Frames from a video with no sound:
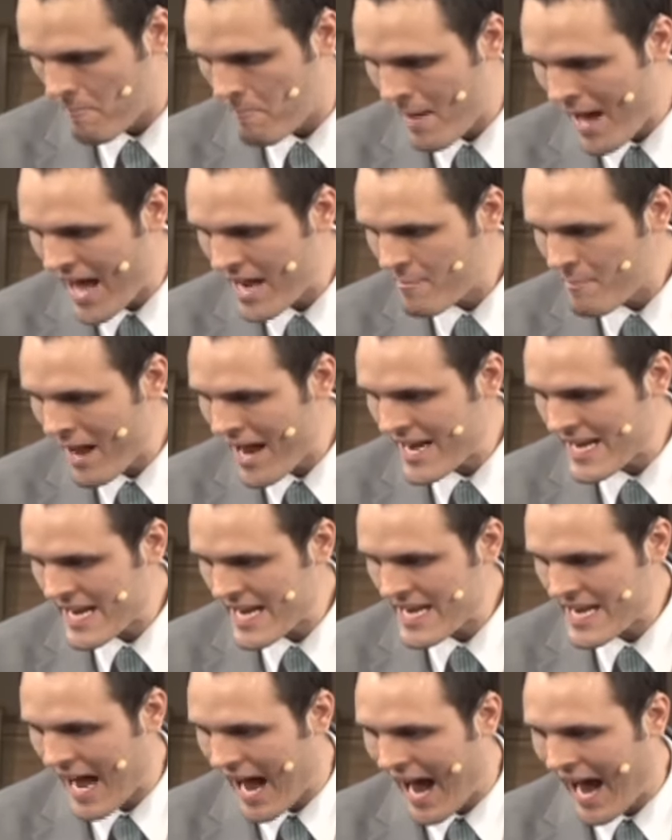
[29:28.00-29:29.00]
Men may
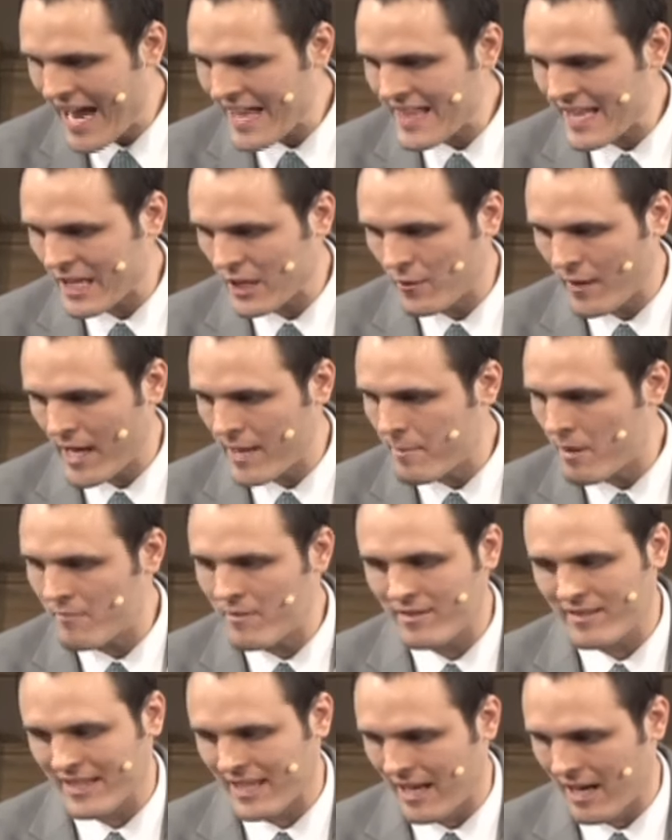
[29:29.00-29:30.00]
deny the claim
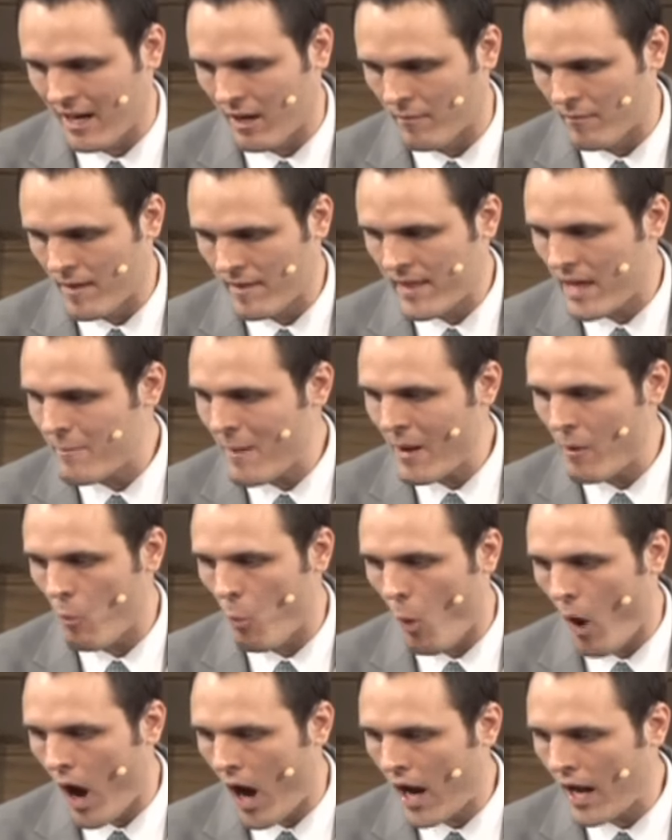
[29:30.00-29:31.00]
of his love, they may
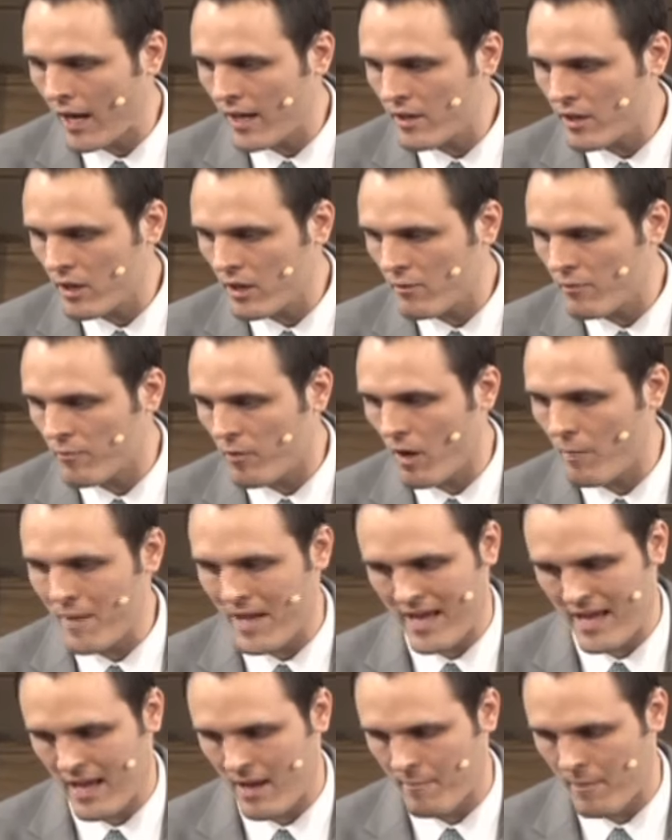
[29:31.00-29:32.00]
wander from
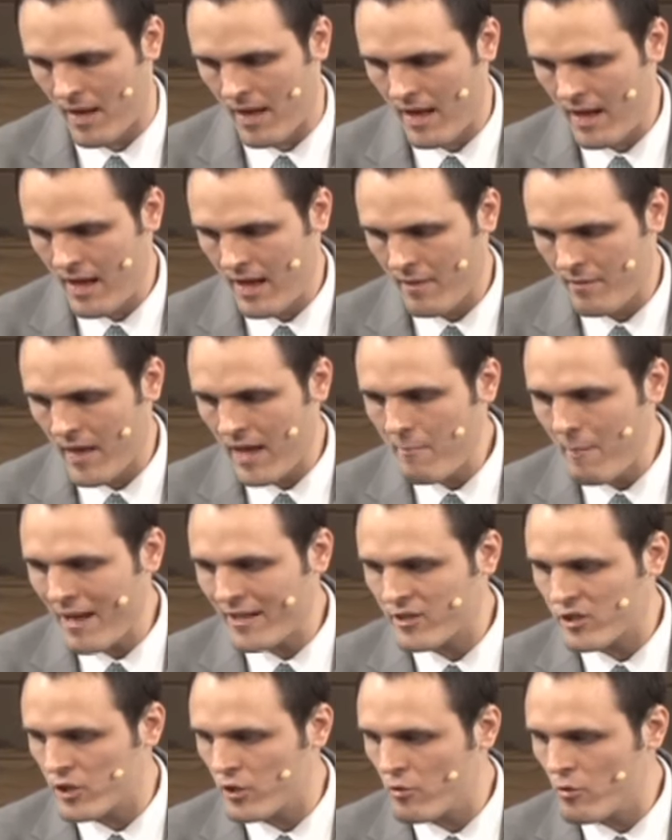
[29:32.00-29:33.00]
him, they
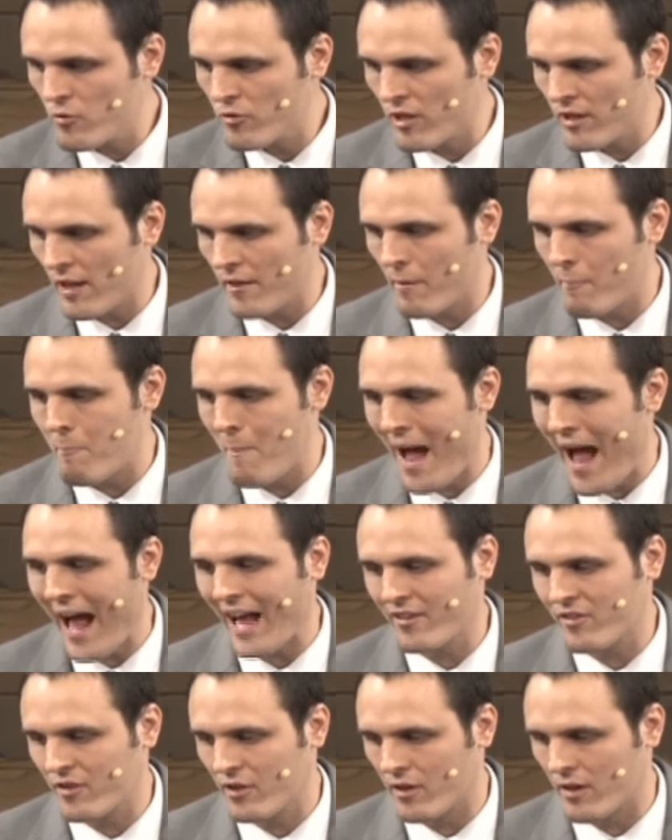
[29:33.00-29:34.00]
may choose another
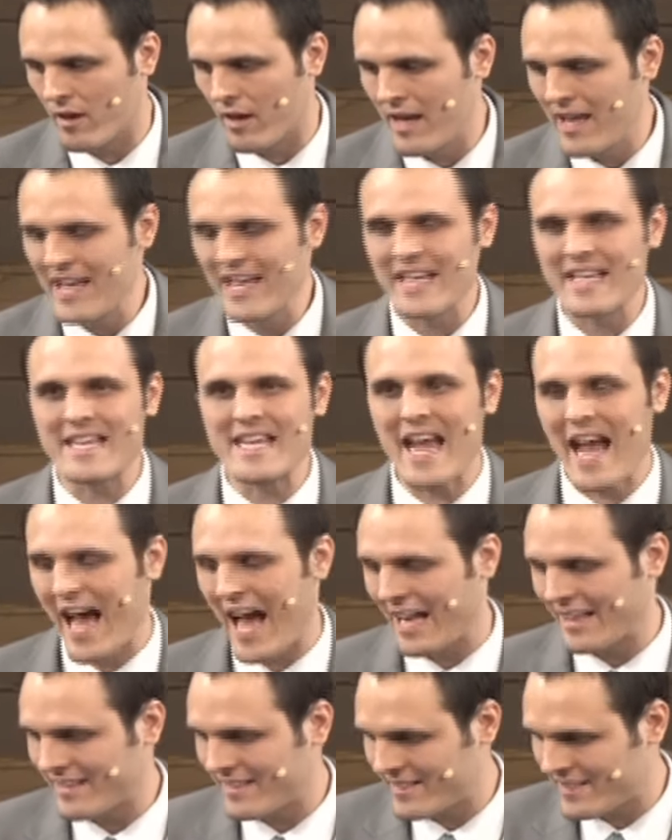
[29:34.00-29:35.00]
master,
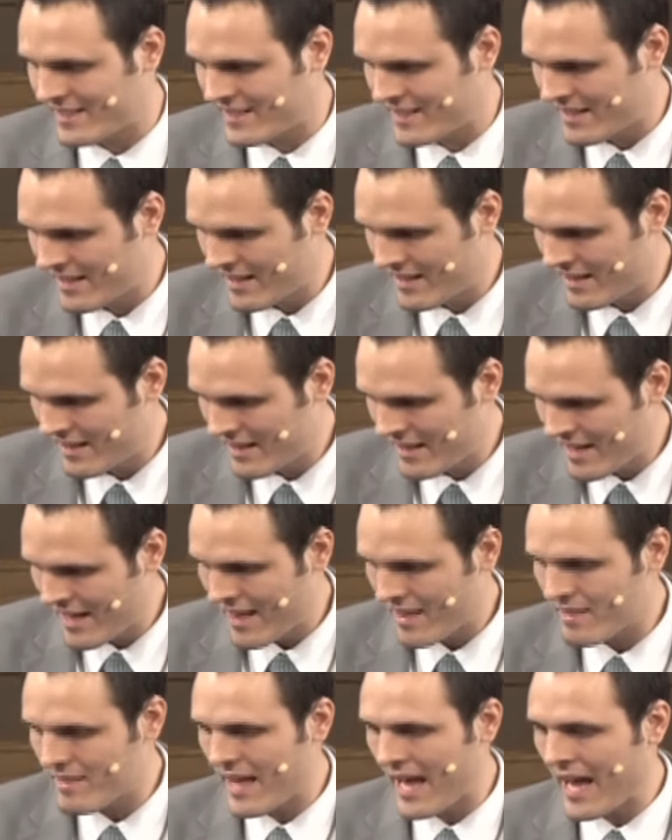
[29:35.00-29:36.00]
Yet
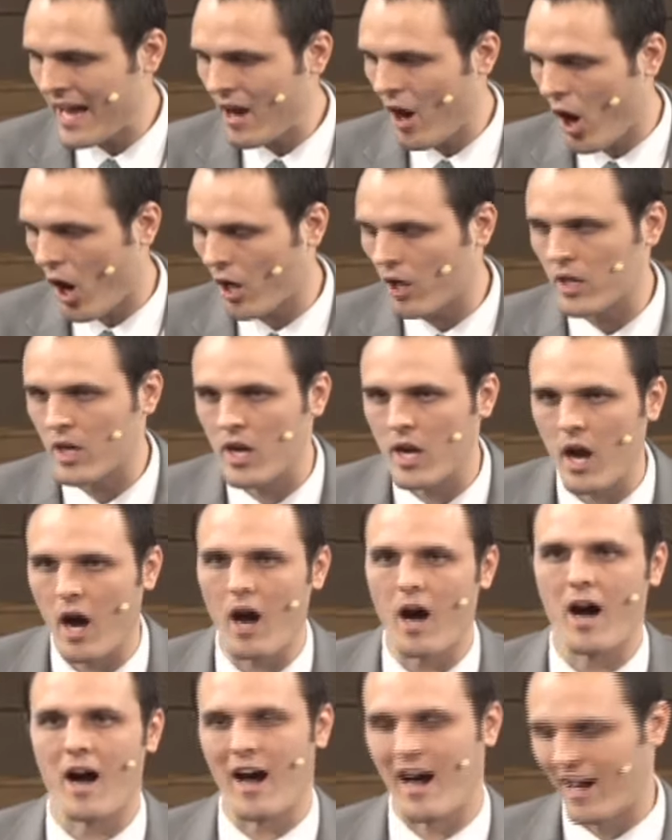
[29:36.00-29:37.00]
they are
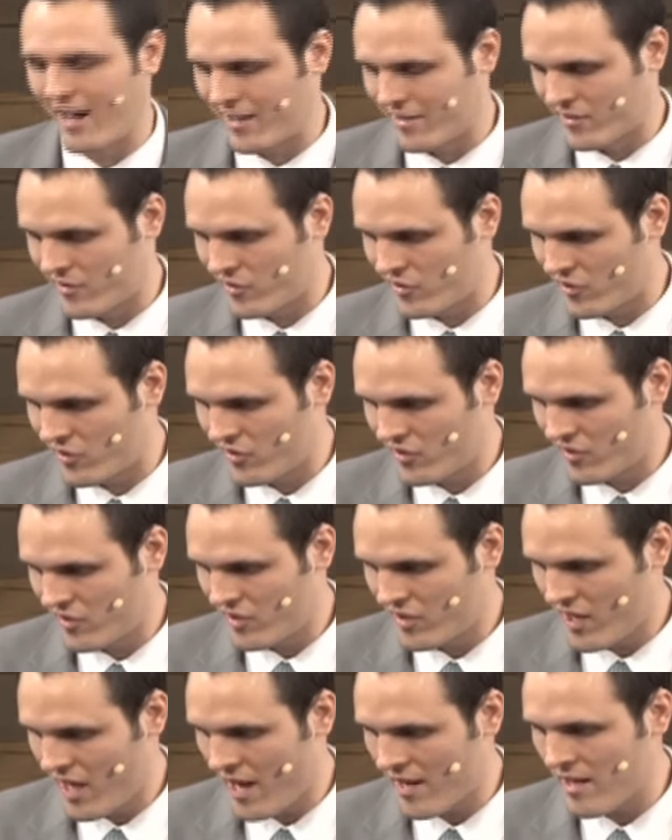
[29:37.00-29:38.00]
God's,
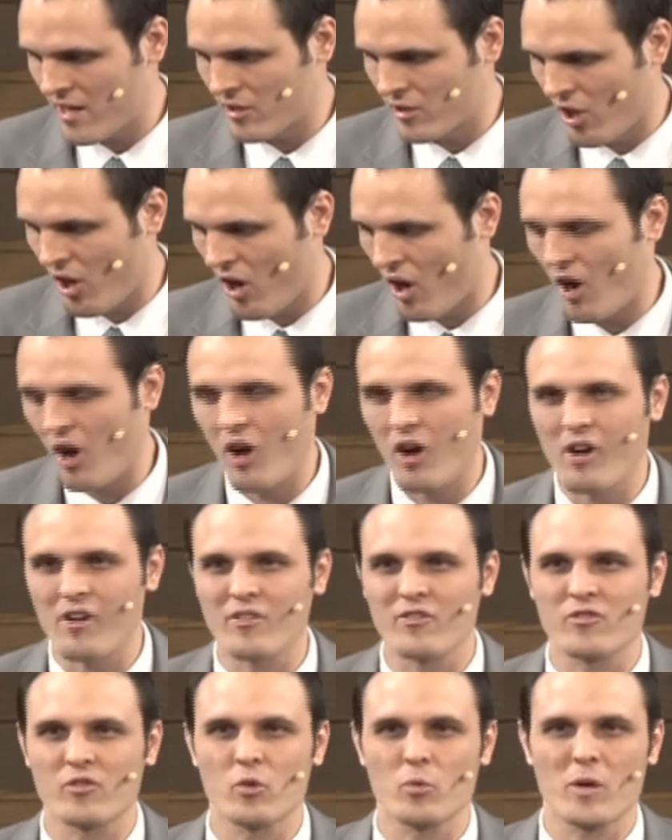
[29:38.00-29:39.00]
and he
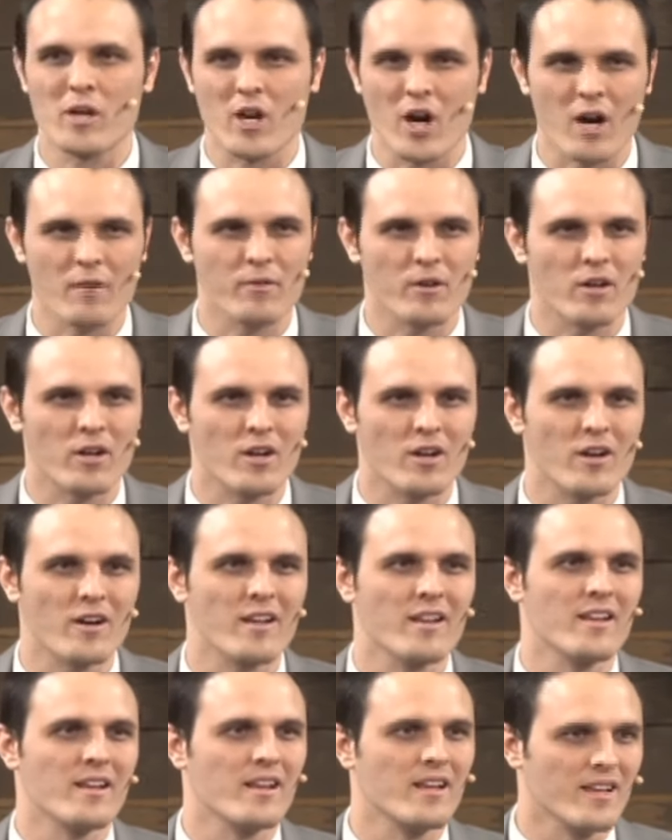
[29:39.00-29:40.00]
longs to recover
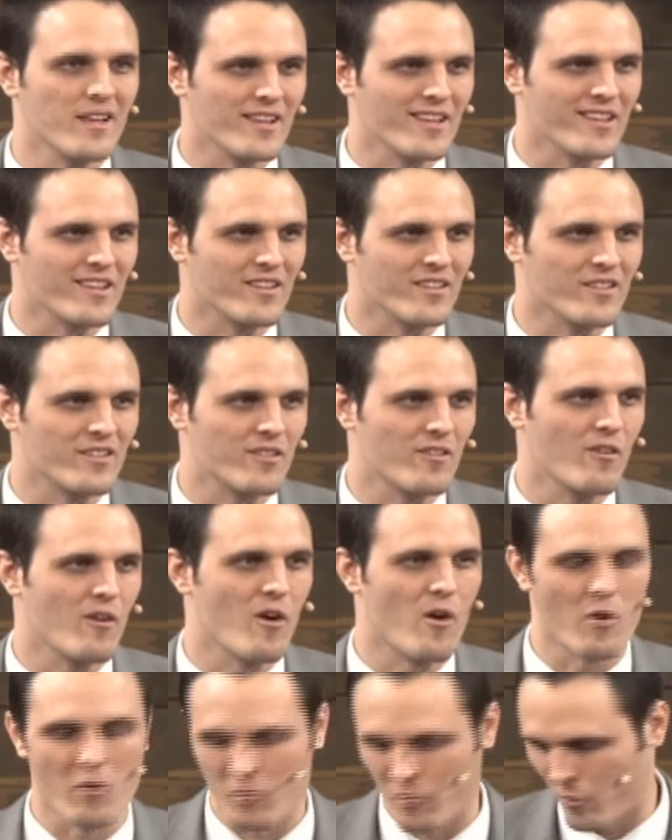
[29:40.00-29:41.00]
his
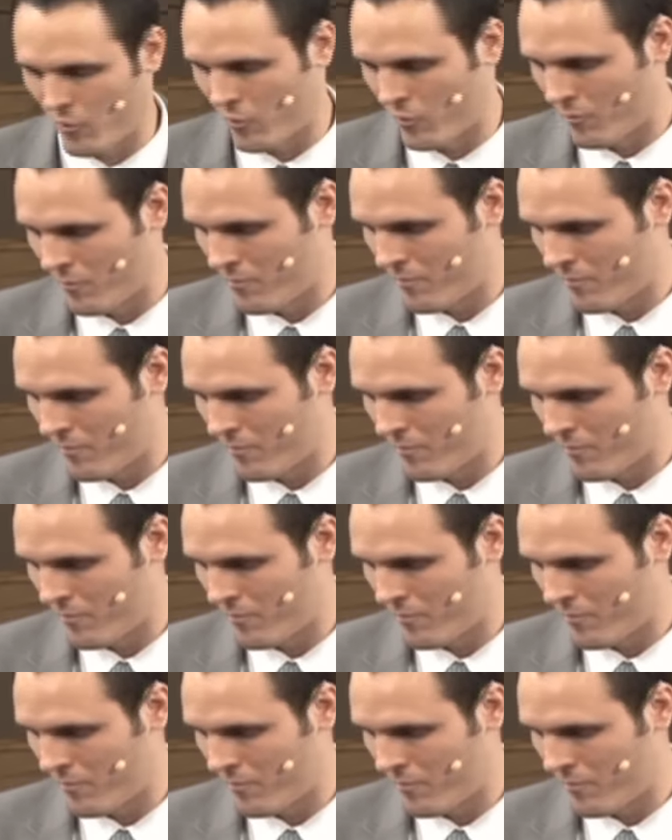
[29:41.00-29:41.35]
own.